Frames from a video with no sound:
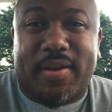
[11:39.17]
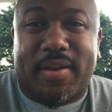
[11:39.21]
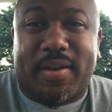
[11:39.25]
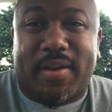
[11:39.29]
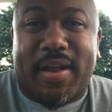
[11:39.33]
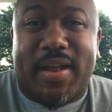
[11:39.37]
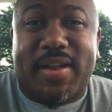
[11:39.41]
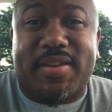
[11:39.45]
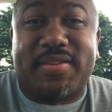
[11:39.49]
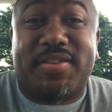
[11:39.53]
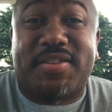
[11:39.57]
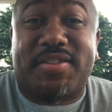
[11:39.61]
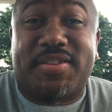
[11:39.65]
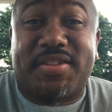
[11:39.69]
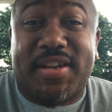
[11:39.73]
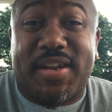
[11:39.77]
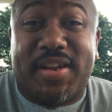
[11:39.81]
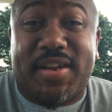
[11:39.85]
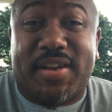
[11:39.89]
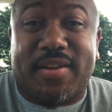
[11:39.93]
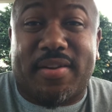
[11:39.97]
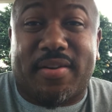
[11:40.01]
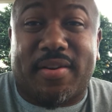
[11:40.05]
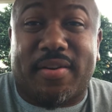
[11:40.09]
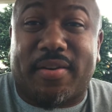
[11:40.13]
And
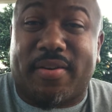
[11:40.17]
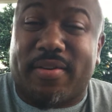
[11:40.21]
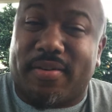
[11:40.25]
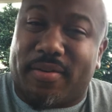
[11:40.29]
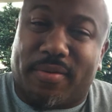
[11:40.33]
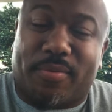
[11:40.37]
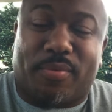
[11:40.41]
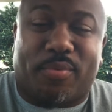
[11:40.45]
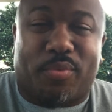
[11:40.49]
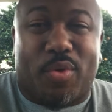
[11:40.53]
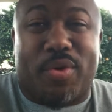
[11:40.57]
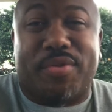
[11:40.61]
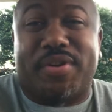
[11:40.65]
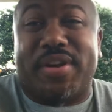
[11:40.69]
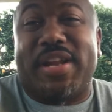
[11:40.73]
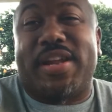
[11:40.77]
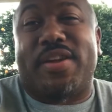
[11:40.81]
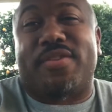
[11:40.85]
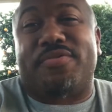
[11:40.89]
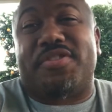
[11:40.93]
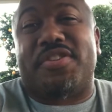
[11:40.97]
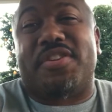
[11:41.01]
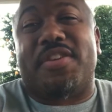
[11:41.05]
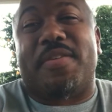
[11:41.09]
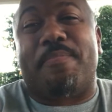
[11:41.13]
see, or kneel
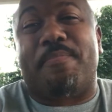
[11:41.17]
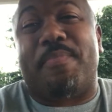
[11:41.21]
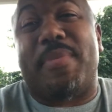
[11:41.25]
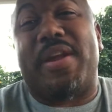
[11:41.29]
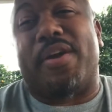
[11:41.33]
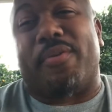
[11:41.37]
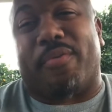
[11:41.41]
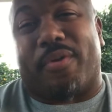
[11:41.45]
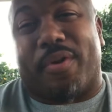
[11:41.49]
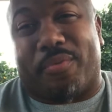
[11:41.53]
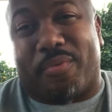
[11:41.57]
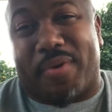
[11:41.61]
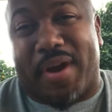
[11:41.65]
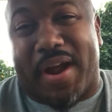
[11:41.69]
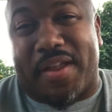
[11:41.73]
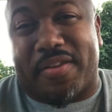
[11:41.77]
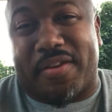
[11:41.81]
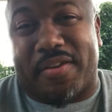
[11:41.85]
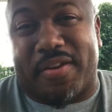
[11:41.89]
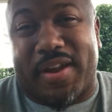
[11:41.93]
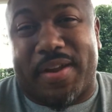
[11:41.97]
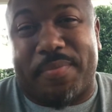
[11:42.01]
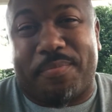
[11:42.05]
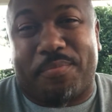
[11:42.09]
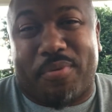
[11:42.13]
to the mirror rather,
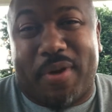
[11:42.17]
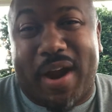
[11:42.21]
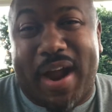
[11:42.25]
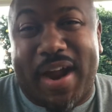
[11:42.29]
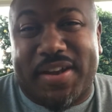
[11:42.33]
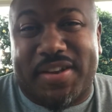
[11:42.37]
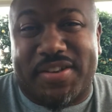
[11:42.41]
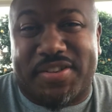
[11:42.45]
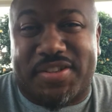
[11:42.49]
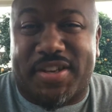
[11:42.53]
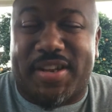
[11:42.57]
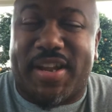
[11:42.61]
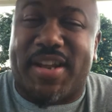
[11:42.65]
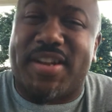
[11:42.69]
and practice it.